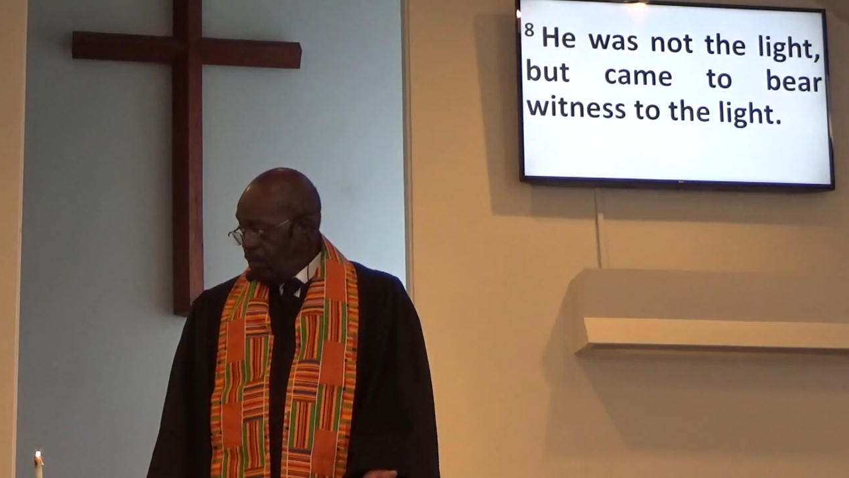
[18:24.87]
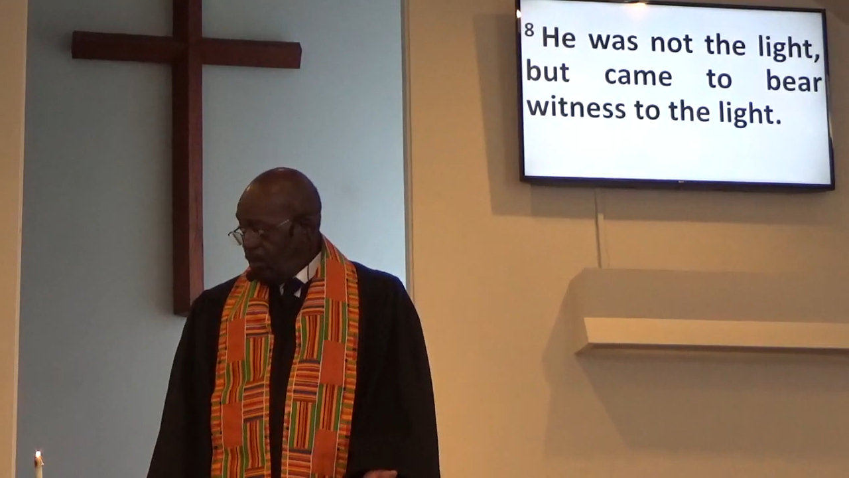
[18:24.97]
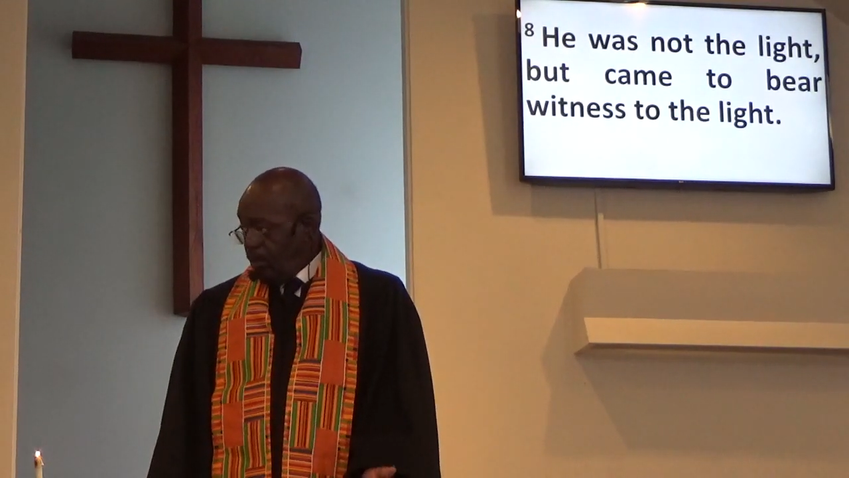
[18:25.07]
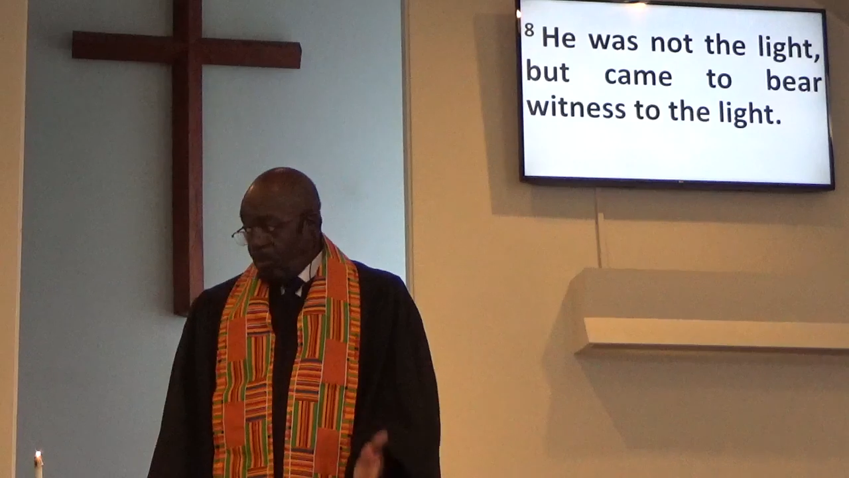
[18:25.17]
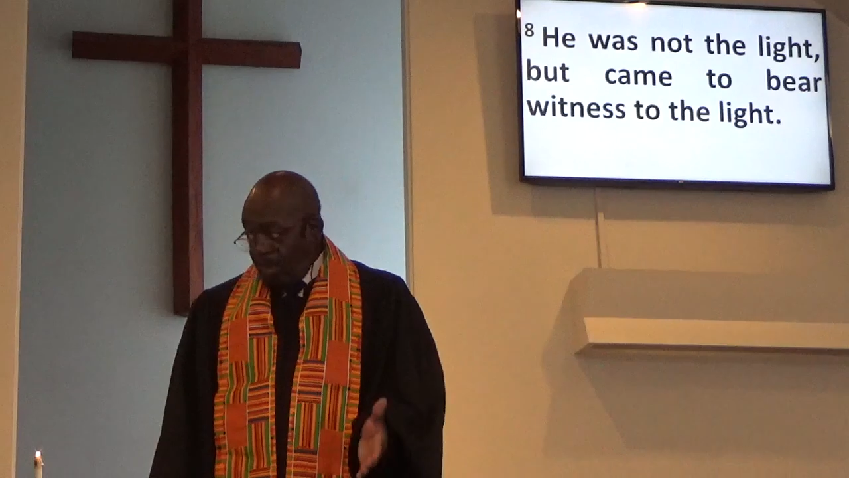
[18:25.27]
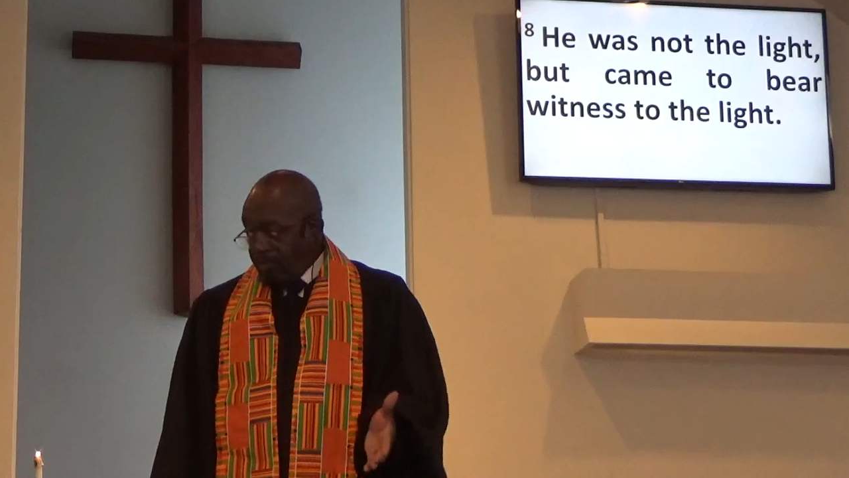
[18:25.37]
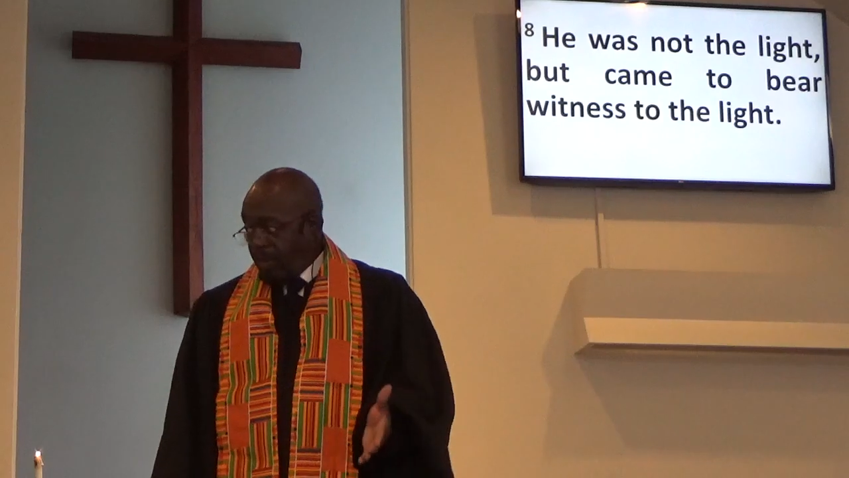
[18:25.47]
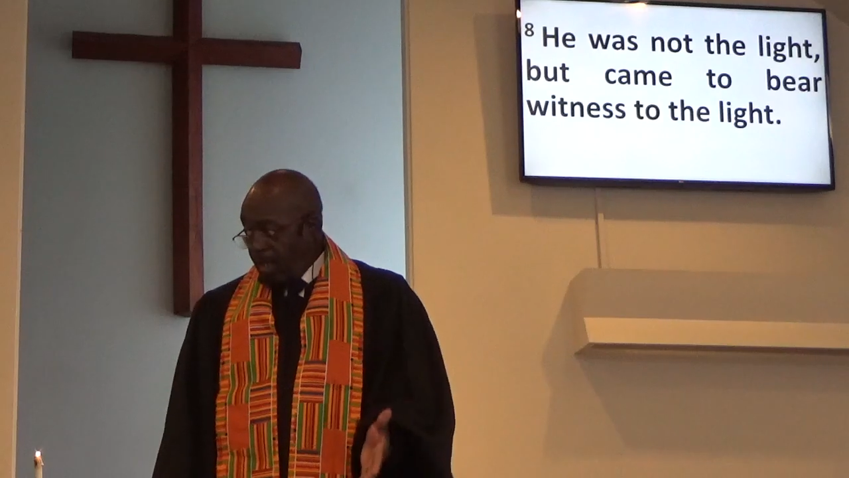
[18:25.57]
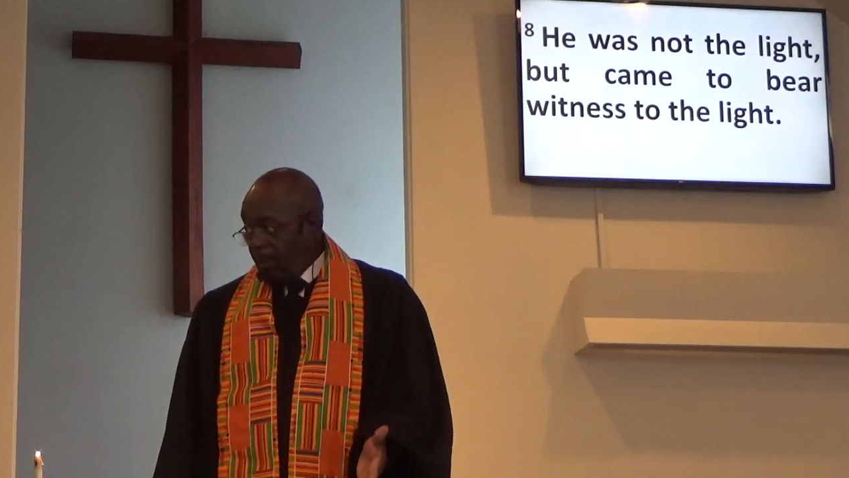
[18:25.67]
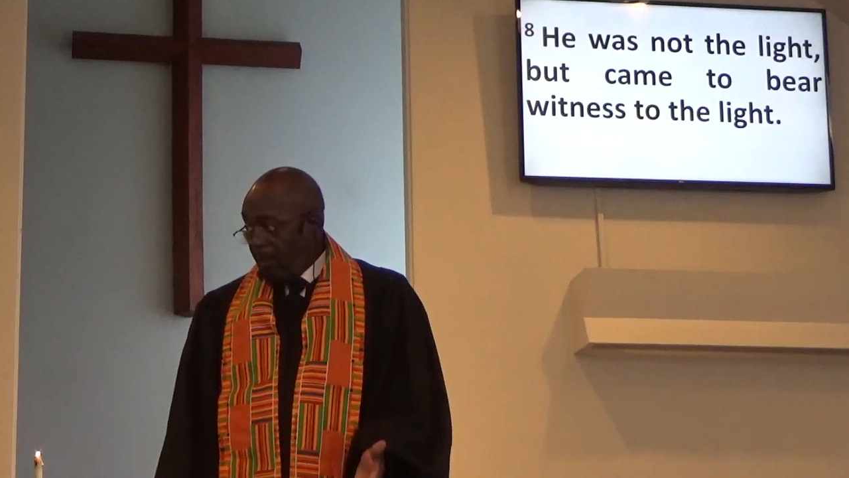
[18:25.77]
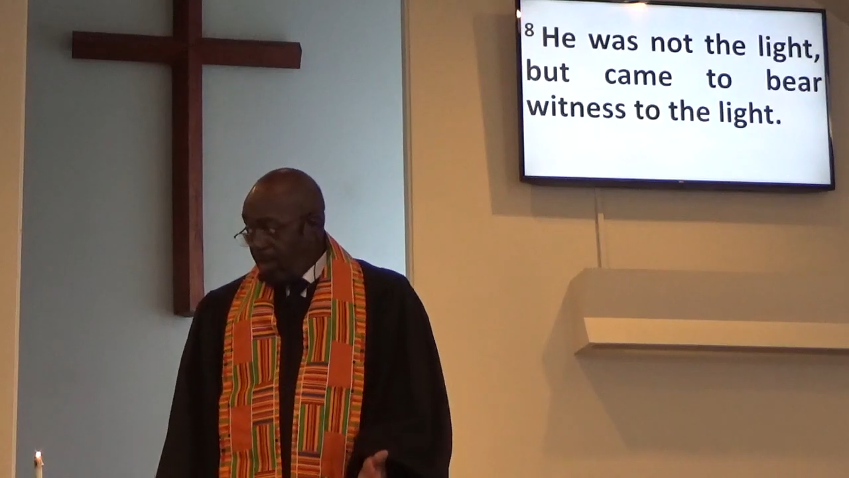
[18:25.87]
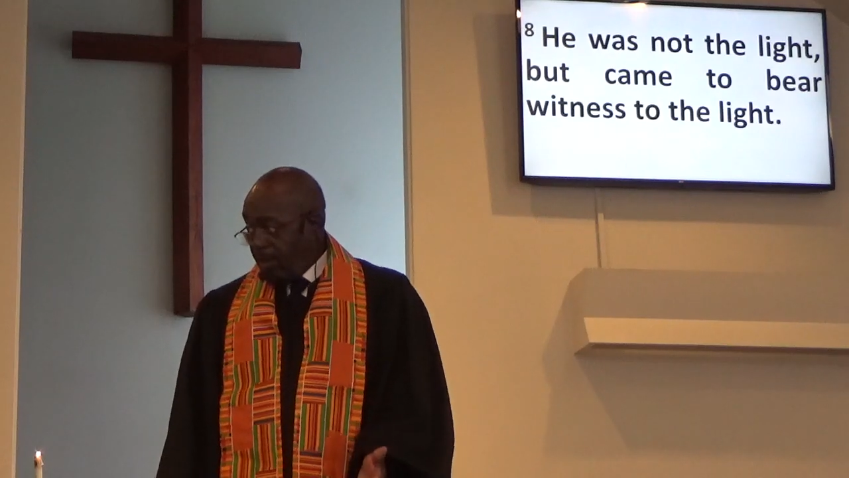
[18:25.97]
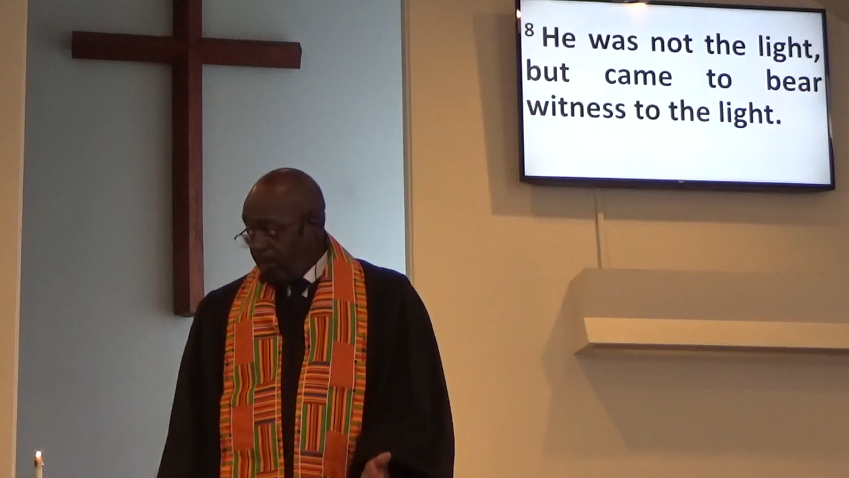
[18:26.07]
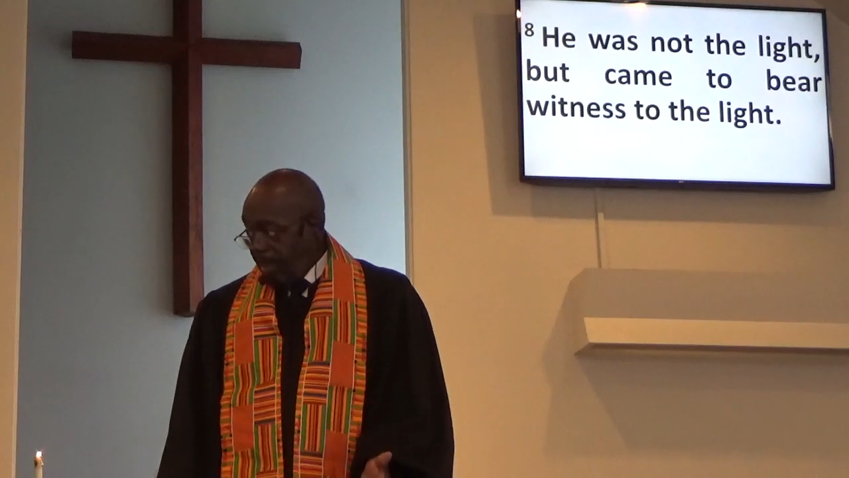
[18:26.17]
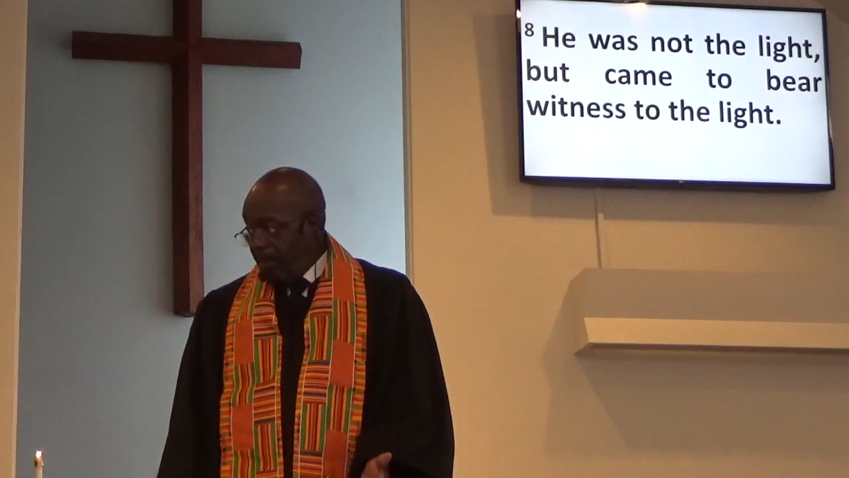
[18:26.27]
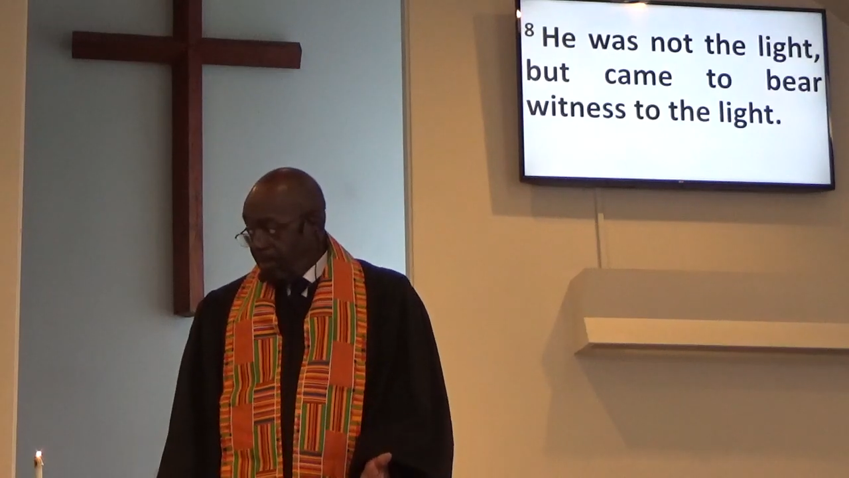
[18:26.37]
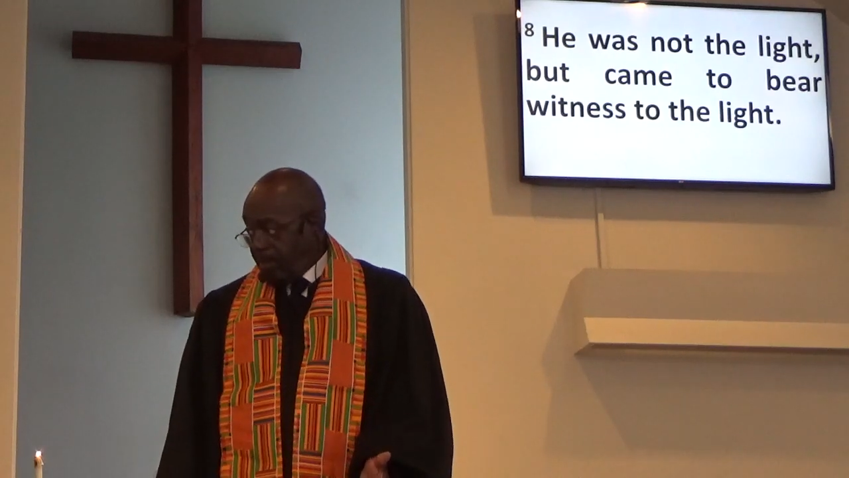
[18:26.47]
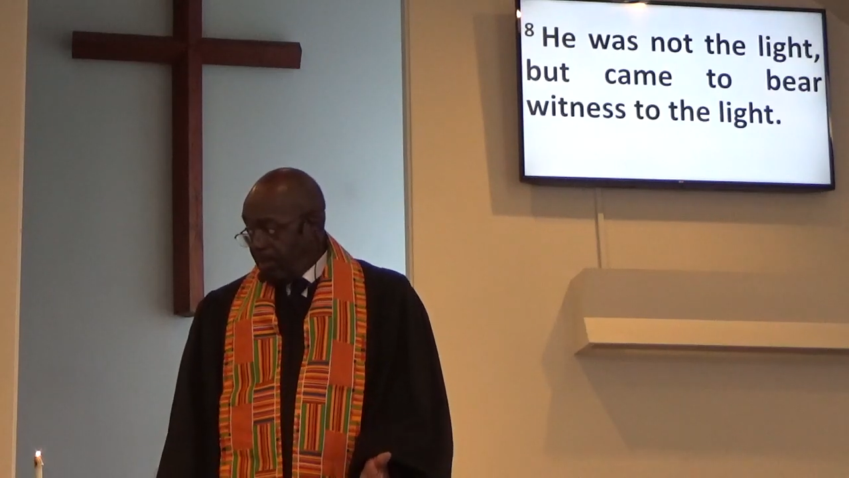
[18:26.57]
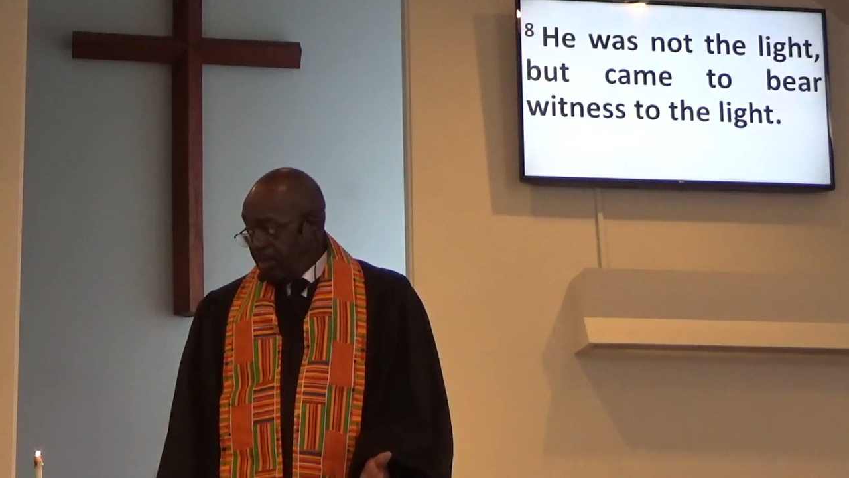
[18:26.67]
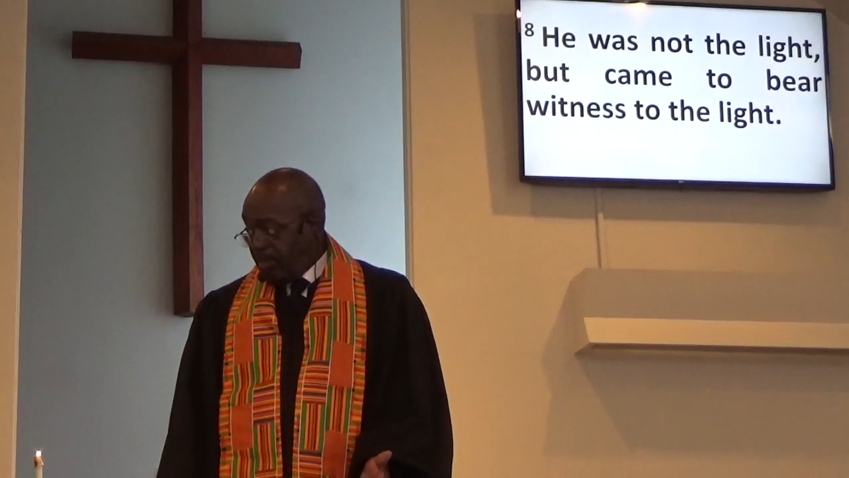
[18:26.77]
And one thing about
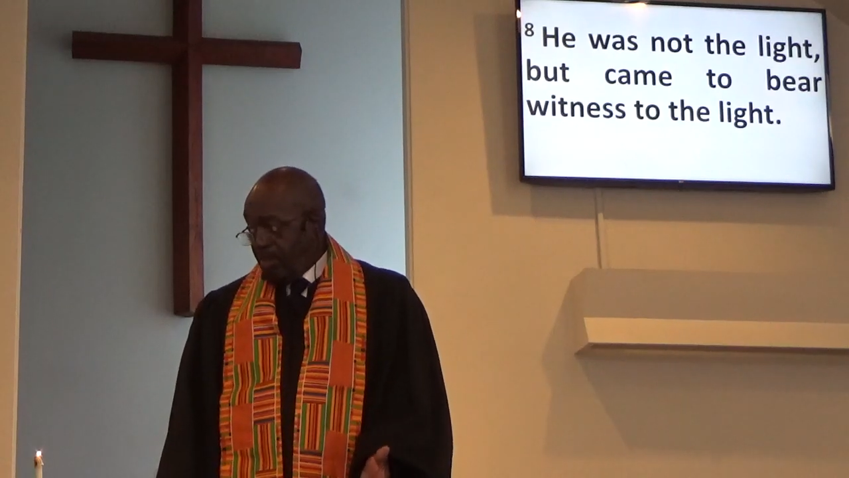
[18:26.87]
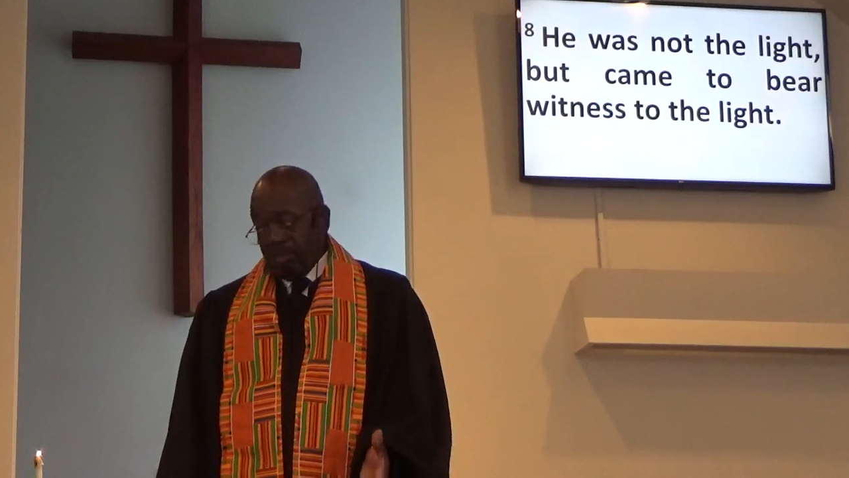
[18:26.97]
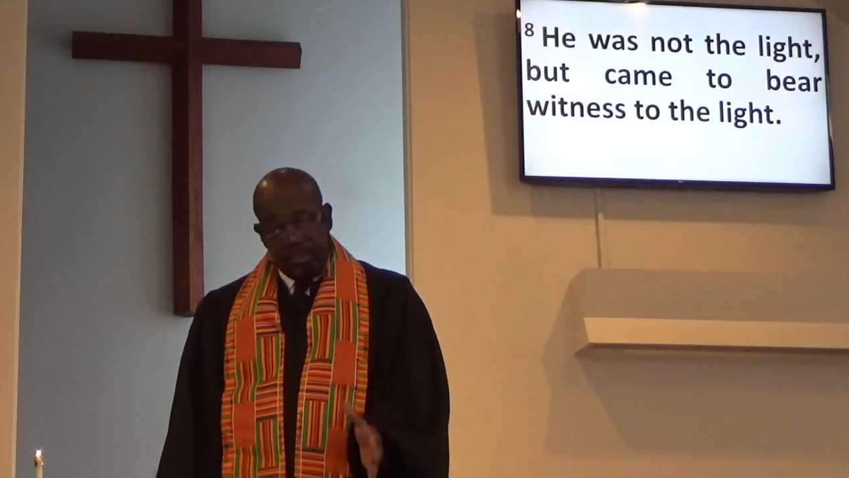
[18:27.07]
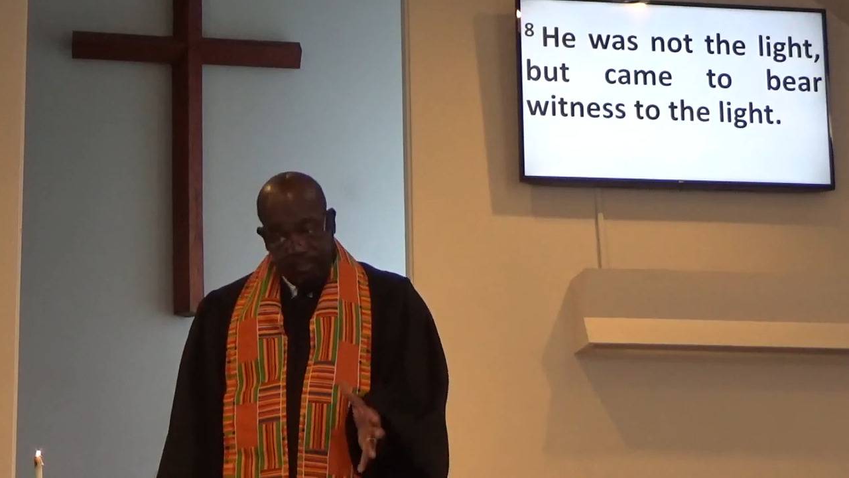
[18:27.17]
Americans,